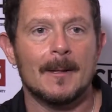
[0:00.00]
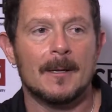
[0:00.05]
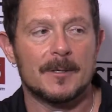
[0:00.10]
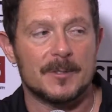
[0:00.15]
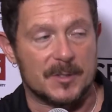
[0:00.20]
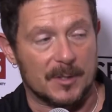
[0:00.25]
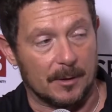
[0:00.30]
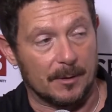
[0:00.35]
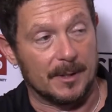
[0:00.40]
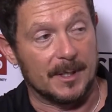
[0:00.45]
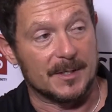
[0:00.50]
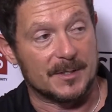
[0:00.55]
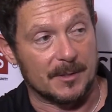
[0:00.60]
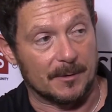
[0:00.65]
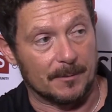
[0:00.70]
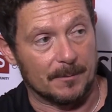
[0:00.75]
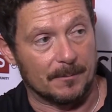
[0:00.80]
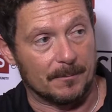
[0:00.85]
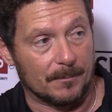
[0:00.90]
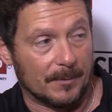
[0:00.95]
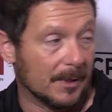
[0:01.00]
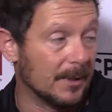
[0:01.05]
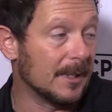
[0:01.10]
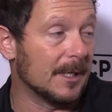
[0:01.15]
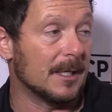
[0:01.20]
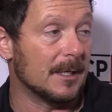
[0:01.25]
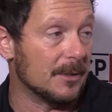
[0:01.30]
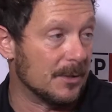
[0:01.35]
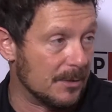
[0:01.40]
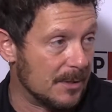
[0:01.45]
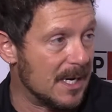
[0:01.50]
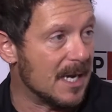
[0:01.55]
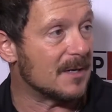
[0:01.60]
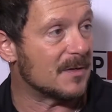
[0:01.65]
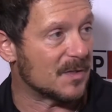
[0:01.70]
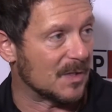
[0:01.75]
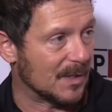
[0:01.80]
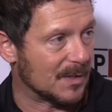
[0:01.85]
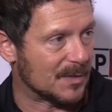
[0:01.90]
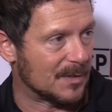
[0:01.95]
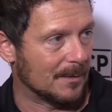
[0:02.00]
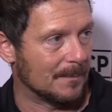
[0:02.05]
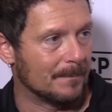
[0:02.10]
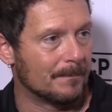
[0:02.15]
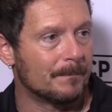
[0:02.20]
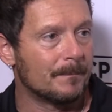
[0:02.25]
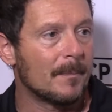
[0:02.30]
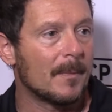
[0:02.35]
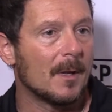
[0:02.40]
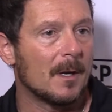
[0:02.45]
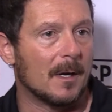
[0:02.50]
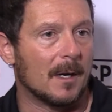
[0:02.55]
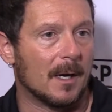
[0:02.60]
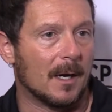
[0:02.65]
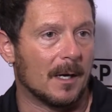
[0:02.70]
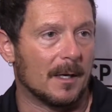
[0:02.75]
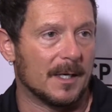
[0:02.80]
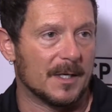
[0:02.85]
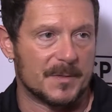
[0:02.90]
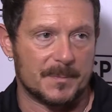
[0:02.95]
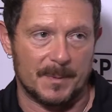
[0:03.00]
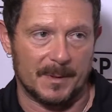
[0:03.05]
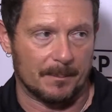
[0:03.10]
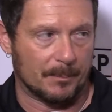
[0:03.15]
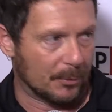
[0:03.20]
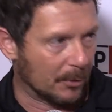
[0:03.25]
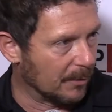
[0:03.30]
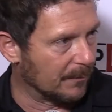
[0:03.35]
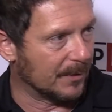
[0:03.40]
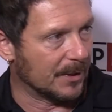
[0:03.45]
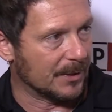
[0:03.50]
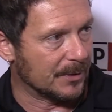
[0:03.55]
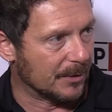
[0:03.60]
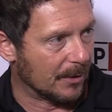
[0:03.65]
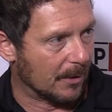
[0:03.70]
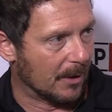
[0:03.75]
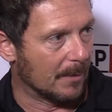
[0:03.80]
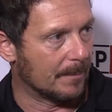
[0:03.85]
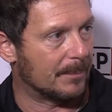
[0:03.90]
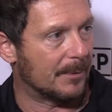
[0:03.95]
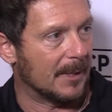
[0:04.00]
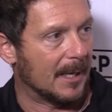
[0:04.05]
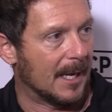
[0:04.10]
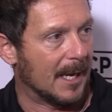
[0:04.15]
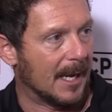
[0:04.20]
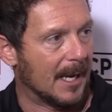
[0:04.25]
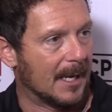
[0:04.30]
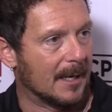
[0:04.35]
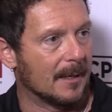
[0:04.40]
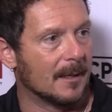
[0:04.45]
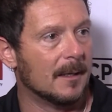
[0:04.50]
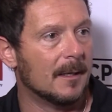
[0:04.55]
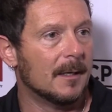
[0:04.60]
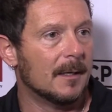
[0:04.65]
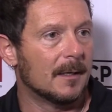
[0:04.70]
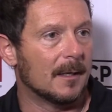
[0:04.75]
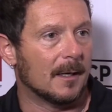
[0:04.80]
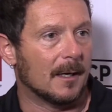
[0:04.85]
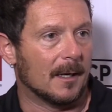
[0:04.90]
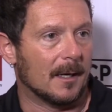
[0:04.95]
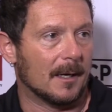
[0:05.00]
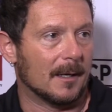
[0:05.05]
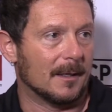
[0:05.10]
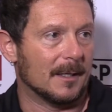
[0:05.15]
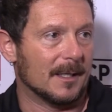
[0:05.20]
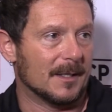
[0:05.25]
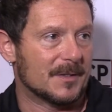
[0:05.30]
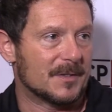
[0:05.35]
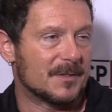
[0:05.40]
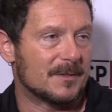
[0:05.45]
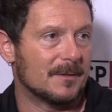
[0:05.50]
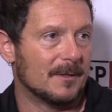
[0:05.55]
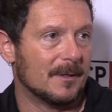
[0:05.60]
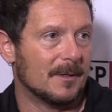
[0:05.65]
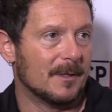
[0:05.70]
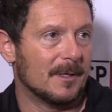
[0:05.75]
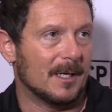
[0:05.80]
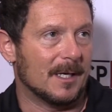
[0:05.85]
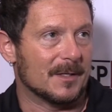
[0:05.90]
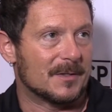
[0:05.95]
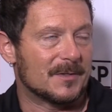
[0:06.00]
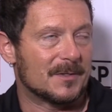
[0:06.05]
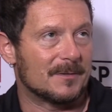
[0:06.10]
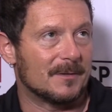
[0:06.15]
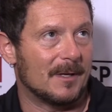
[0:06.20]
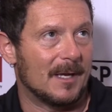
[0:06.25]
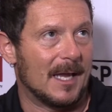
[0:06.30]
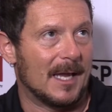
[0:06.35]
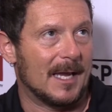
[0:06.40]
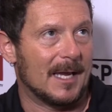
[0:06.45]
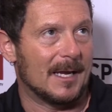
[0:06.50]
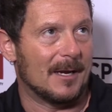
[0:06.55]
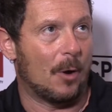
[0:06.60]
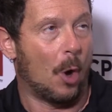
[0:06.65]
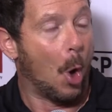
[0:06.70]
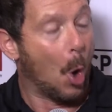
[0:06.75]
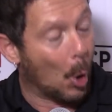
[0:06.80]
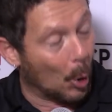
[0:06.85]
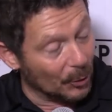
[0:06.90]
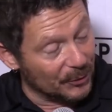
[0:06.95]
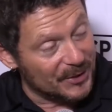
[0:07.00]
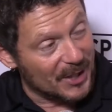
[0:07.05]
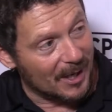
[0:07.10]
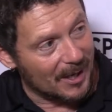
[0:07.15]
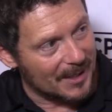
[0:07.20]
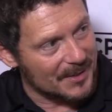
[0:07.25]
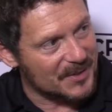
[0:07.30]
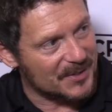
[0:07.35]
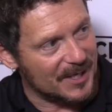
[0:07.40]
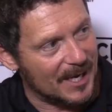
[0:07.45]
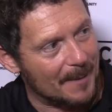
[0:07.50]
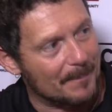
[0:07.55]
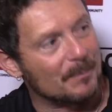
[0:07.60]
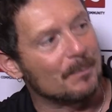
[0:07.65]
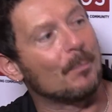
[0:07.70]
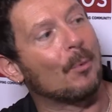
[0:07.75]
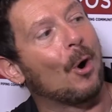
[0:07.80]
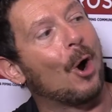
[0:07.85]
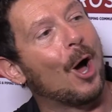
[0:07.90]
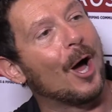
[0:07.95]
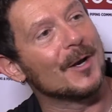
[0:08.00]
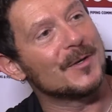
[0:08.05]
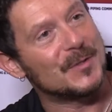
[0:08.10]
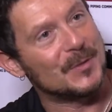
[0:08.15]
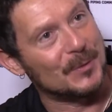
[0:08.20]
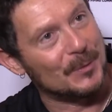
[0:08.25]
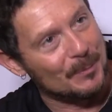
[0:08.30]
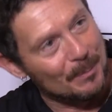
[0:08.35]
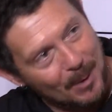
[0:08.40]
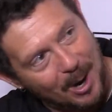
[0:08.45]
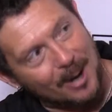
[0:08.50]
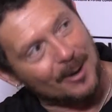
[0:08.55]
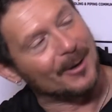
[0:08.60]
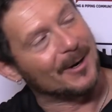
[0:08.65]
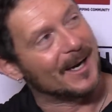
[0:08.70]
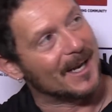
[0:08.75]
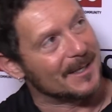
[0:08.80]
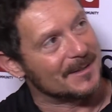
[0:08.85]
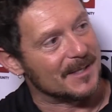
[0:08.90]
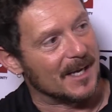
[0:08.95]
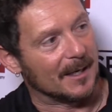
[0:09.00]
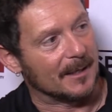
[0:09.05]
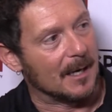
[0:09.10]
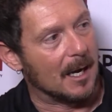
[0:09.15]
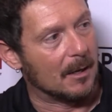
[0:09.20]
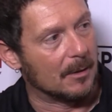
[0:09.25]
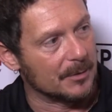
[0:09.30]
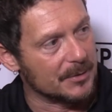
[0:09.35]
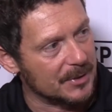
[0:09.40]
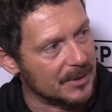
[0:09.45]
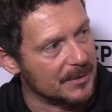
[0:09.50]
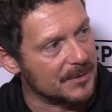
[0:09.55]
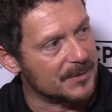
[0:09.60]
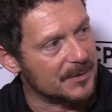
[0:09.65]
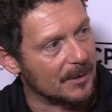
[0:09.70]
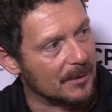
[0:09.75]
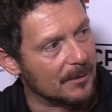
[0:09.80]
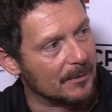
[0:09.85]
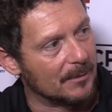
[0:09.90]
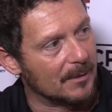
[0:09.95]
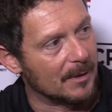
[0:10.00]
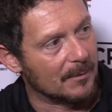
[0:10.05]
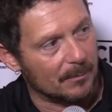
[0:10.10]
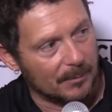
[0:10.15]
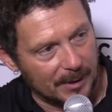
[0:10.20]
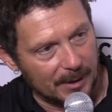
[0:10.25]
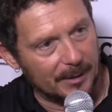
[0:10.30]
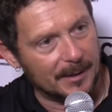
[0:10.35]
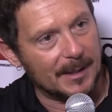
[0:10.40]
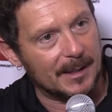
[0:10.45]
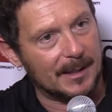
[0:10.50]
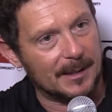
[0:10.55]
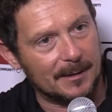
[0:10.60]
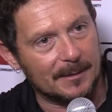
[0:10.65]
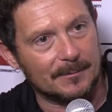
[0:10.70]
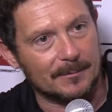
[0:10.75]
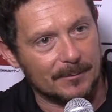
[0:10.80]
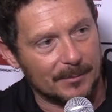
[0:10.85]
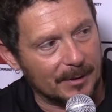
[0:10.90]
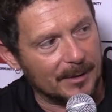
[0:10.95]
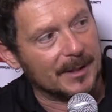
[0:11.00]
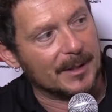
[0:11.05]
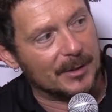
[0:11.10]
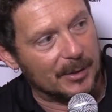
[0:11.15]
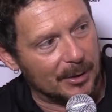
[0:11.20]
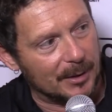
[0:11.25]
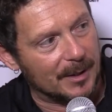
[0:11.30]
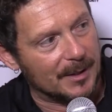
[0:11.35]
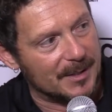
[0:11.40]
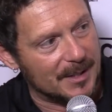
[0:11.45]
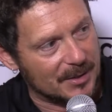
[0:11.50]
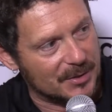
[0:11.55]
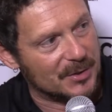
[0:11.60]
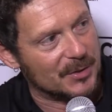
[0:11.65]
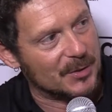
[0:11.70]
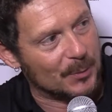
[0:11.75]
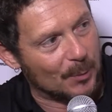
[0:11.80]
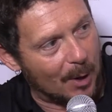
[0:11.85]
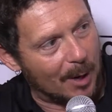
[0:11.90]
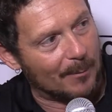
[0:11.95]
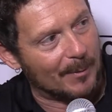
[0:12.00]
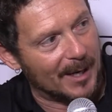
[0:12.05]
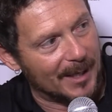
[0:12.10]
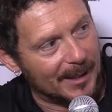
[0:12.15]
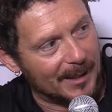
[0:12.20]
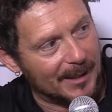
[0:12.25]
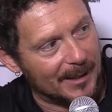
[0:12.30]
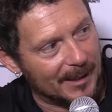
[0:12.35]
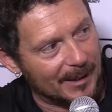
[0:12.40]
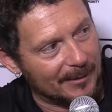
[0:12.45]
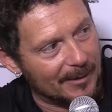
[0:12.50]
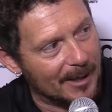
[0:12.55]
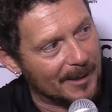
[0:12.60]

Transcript: So it's a really unique system. It's been proven in Europe, and it's a old concept brought to modern day technology. So a really, really good addition to our radiant heating line.